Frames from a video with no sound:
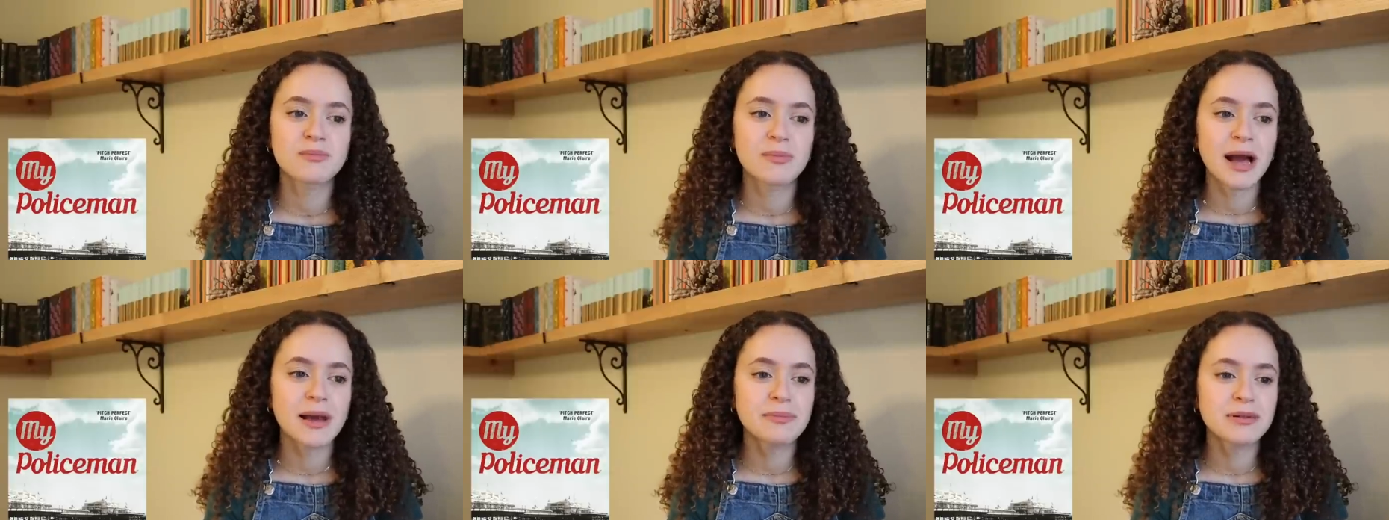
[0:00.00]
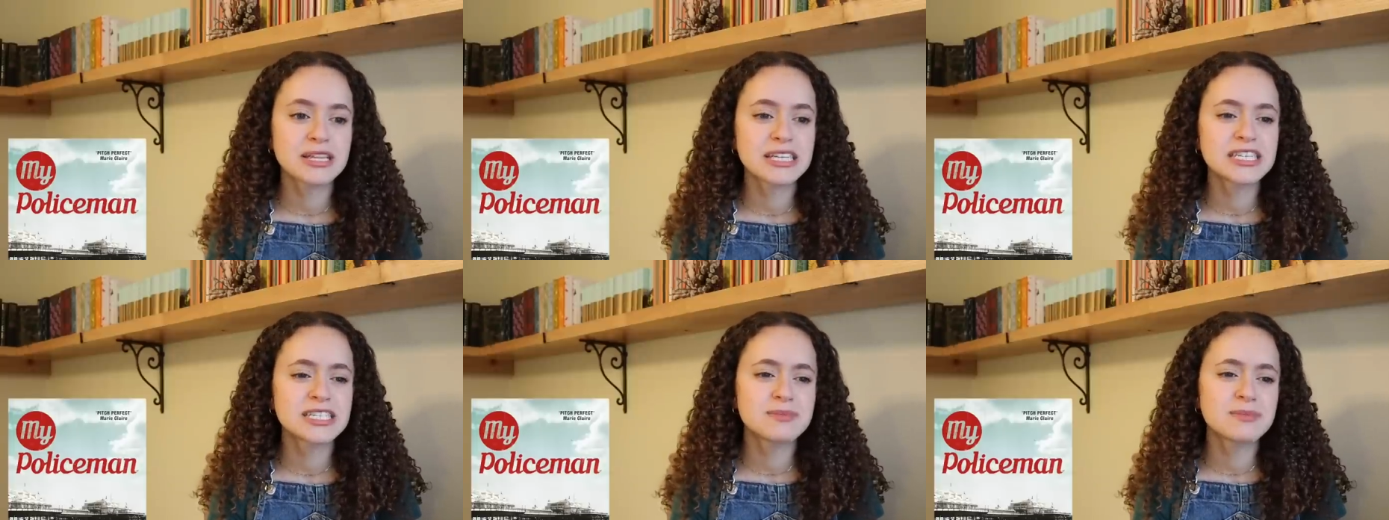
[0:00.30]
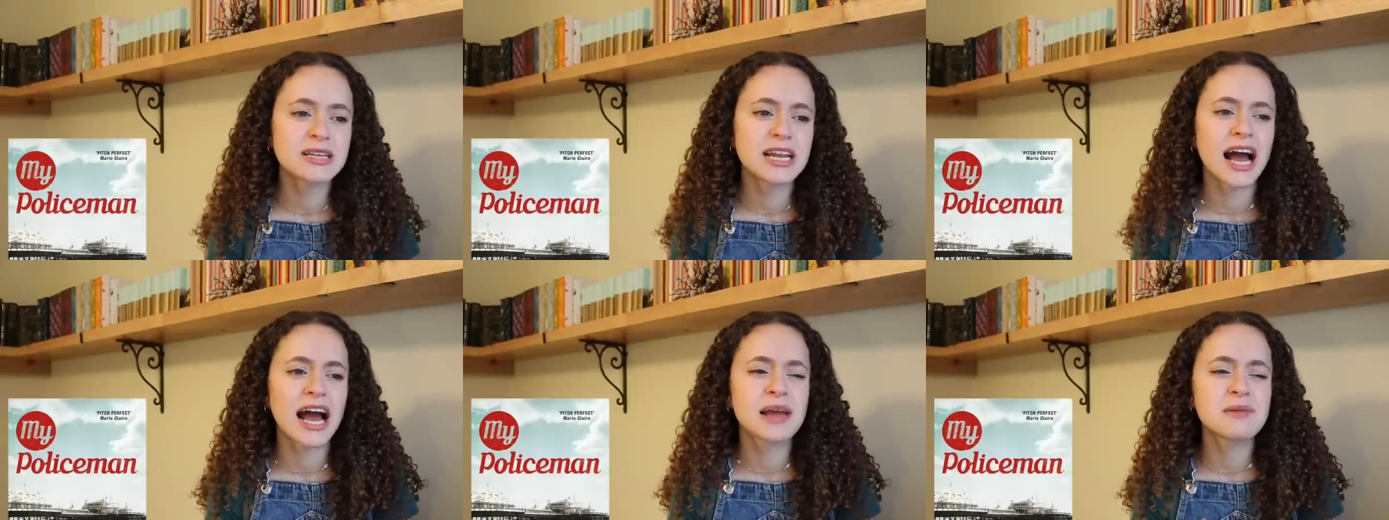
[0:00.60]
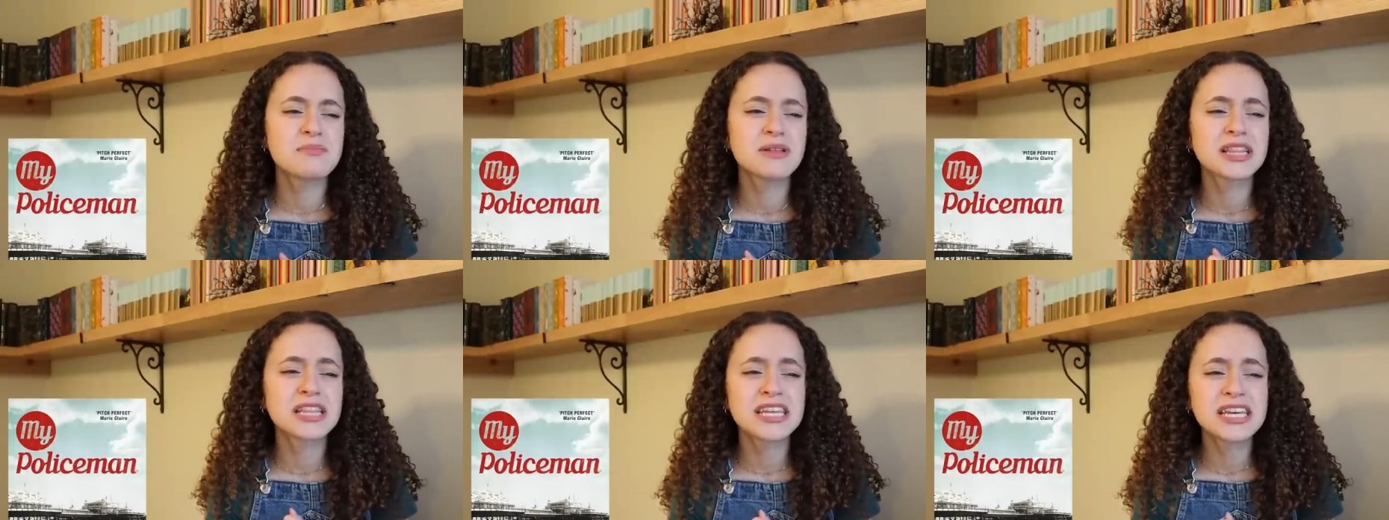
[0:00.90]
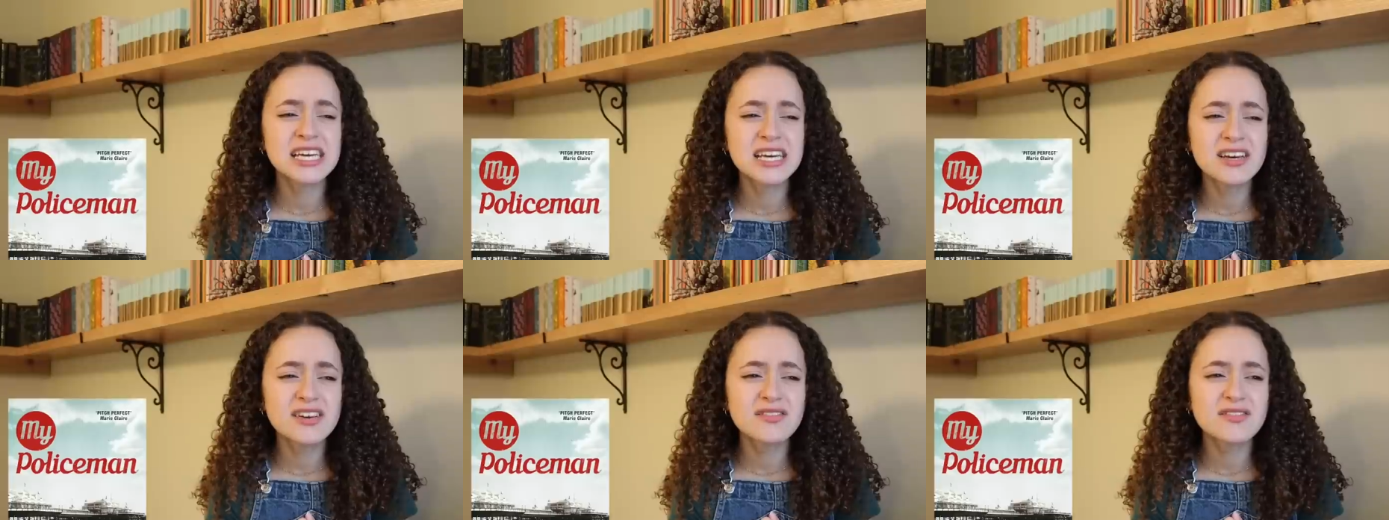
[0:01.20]
My Policeman, I
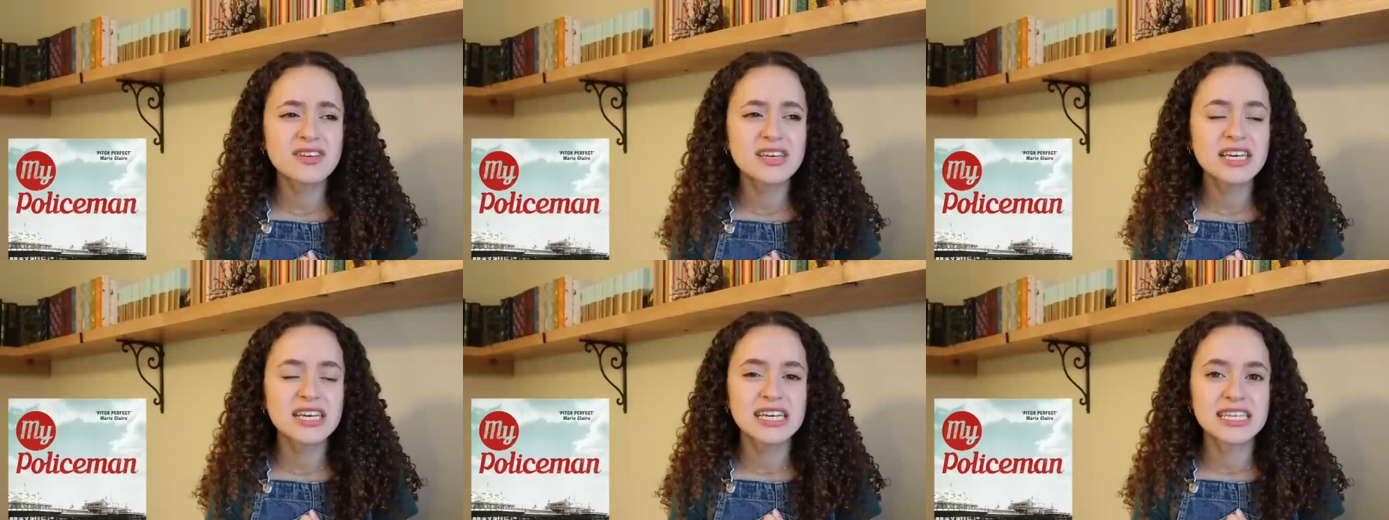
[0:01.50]
believe,